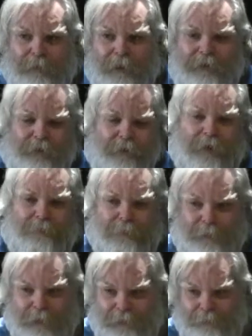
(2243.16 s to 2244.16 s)
They still have
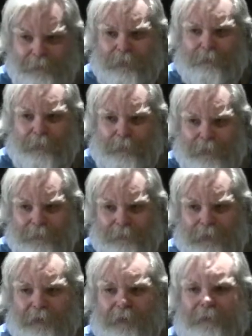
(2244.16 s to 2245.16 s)
repressive, some repressive
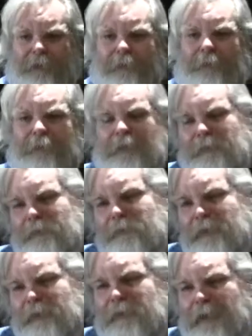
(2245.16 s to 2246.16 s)
activities, but they,
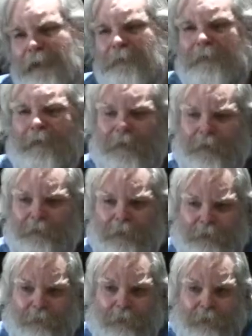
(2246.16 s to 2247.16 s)
at least they,
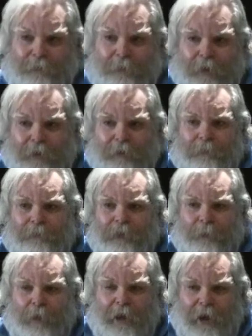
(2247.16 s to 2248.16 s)
they go on as far as
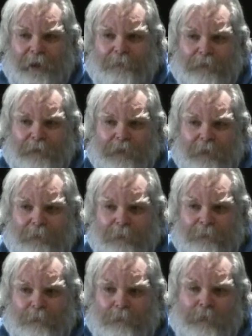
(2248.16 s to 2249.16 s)
they want activists to come in
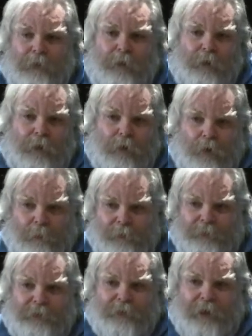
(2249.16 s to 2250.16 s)
from
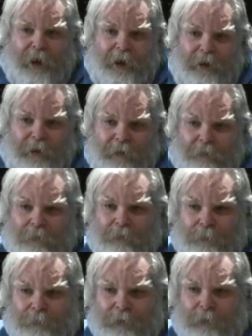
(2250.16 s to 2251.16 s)
Open Society and other
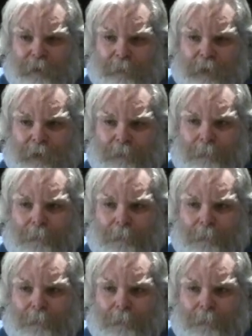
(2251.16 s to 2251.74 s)
groups to come in.